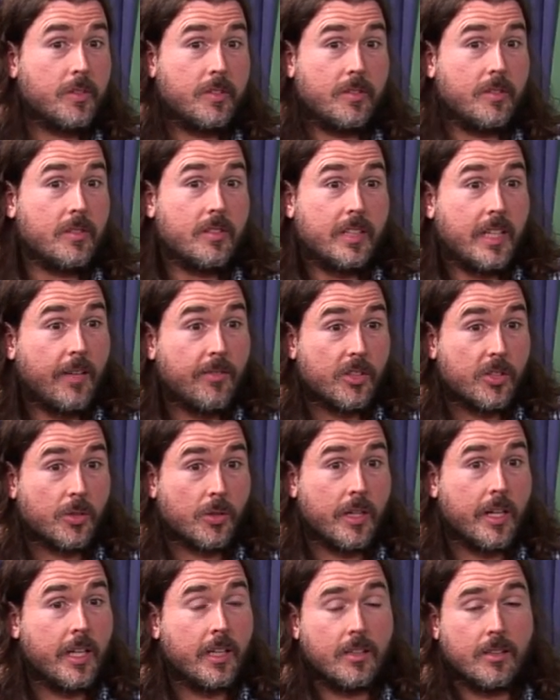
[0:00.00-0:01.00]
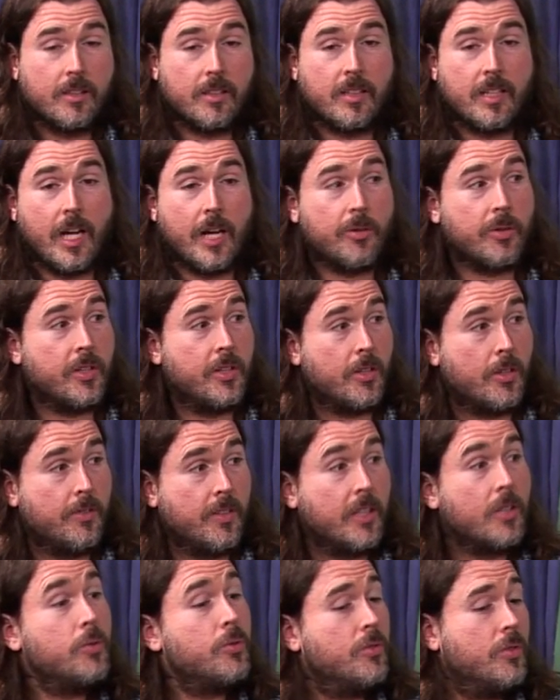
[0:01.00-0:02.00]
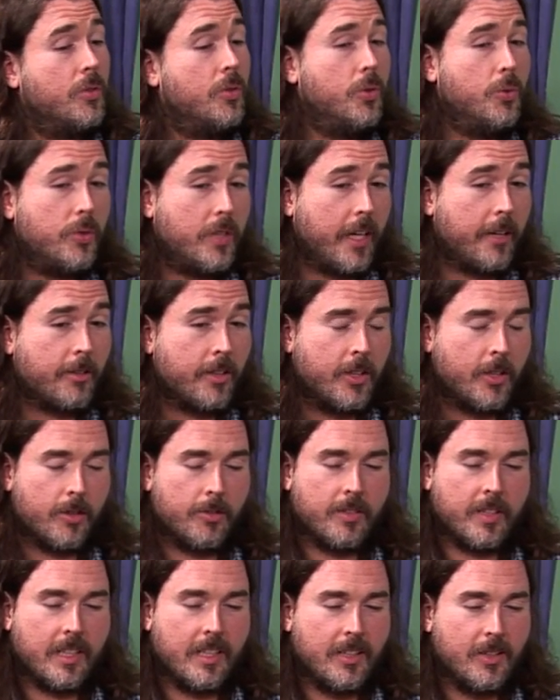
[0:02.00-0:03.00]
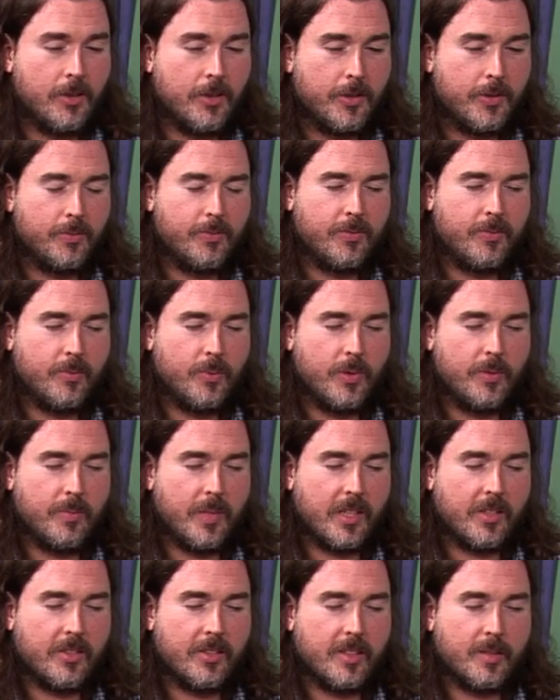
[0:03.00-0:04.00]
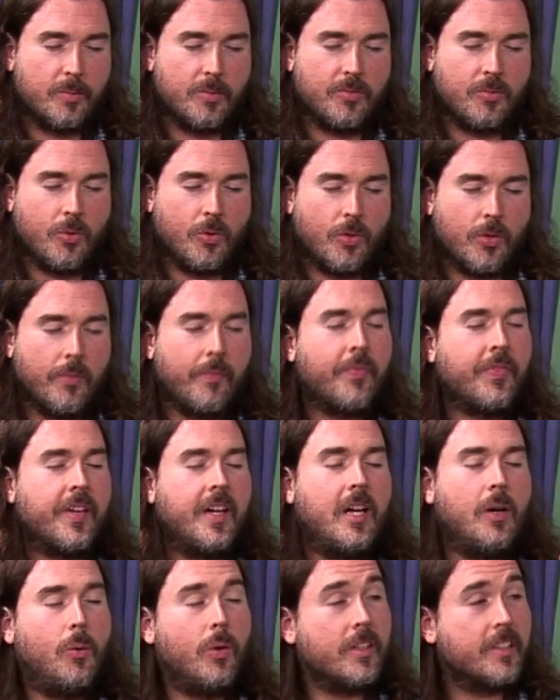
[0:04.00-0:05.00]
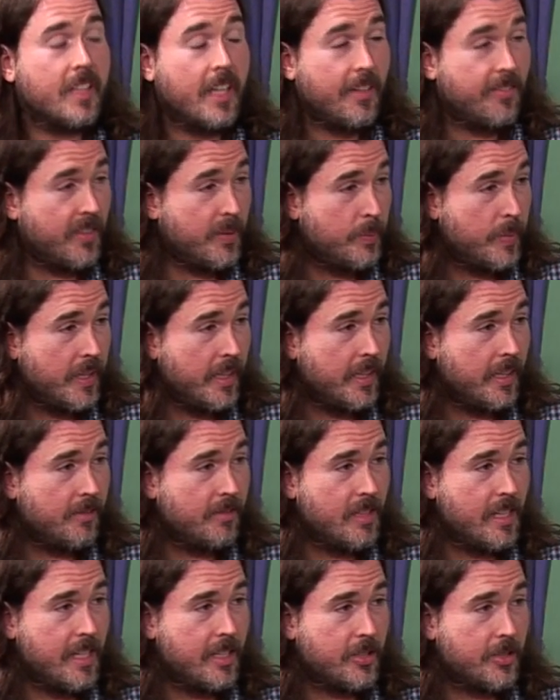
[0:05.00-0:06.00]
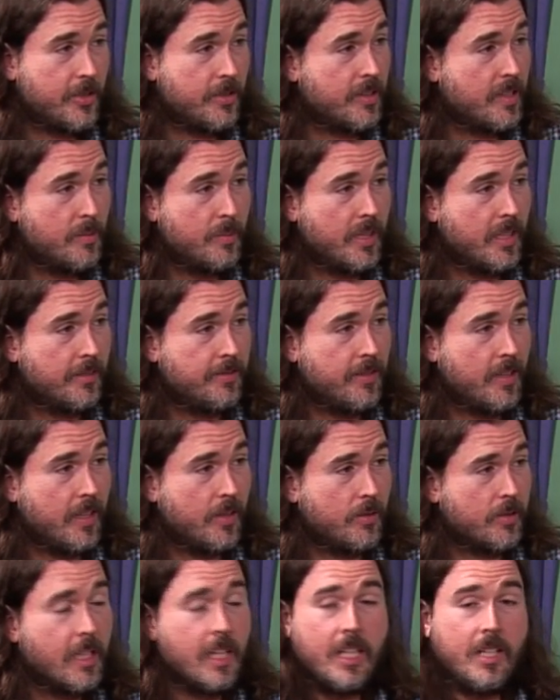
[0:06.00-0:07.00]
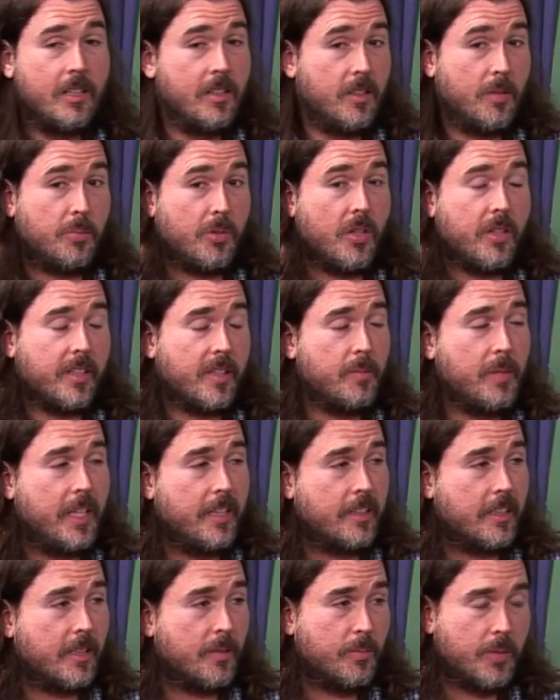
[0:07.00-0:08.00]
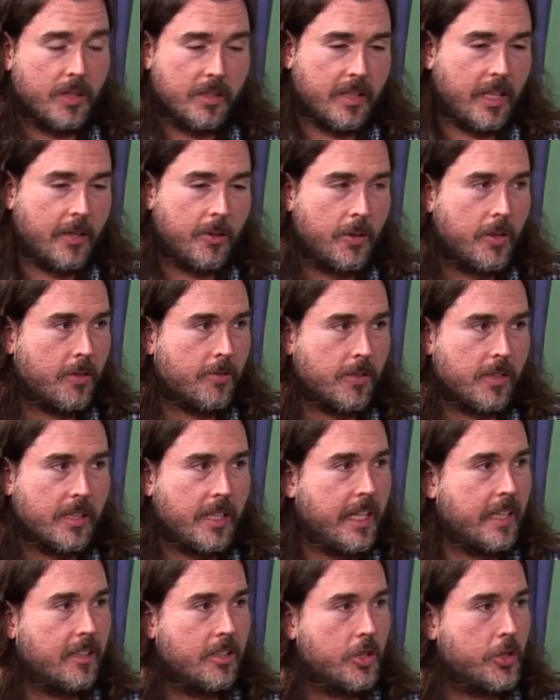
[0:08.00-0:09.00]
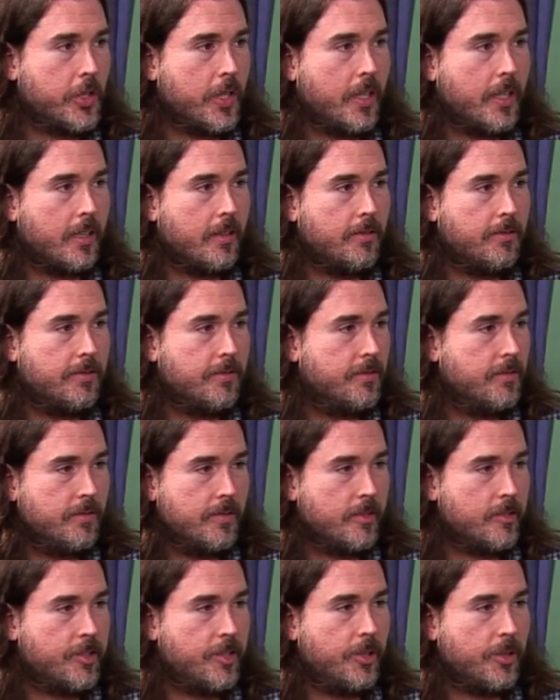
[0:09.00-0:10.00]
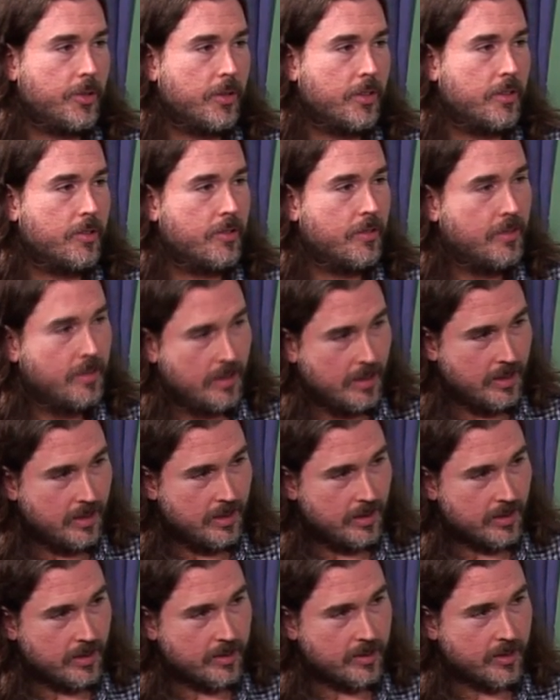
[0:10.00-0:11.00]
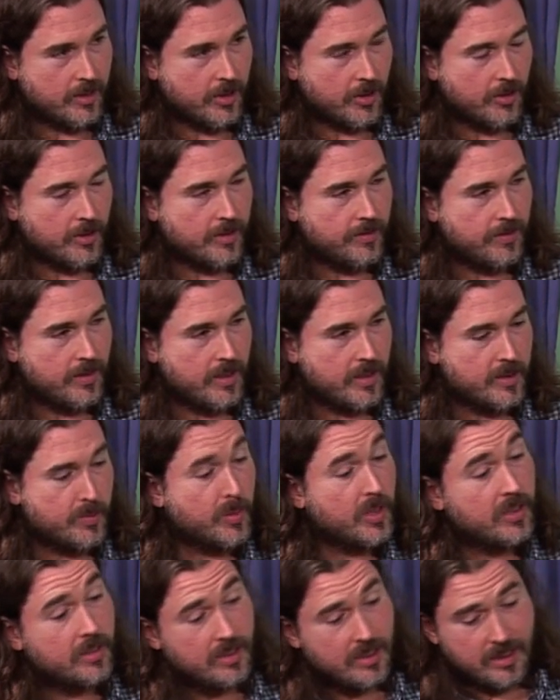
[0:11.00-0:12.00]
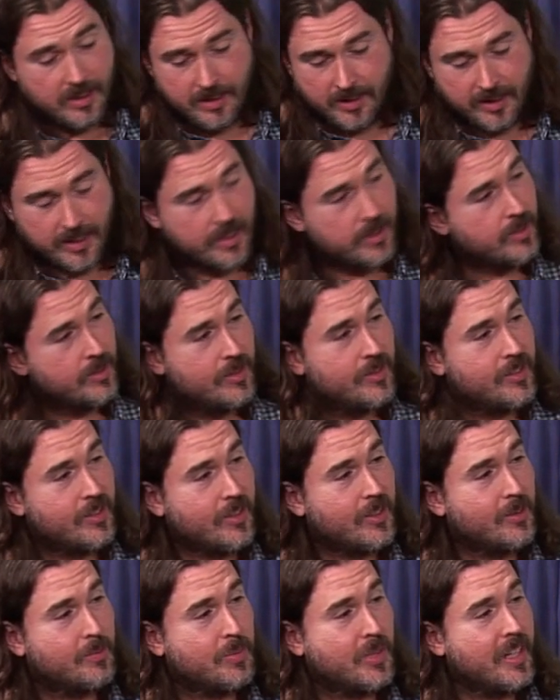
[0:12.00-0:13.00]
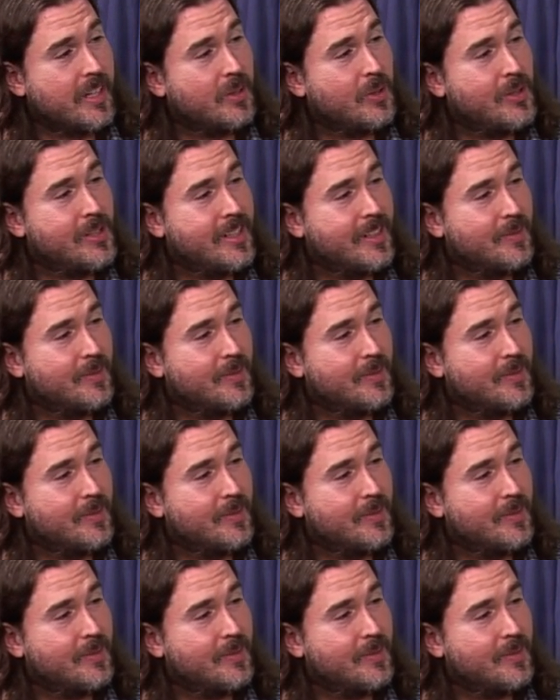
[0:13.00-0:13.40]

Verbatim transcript: was Kevin Durant, Kyrie Irving, who, who Kyrie Irving. I know you, we've mentioned this before. Was the MVP of last year's NBA Finals. Yep. LeBron's amazing, but Kyrie Irving had the shot of the series. Yep. Just in Curry's face, but yeah, sort of prattle on.